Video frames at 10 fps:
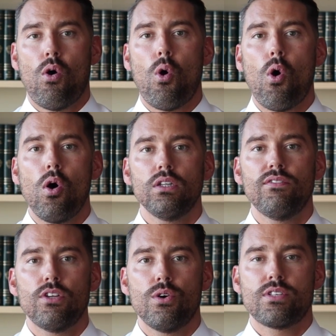All
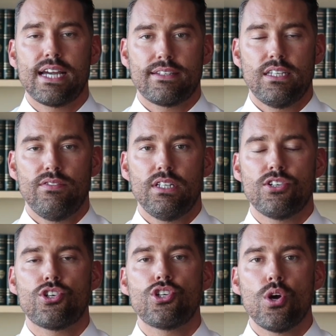of those activities
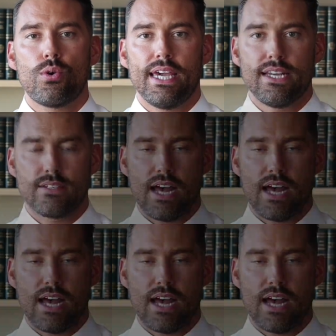showcase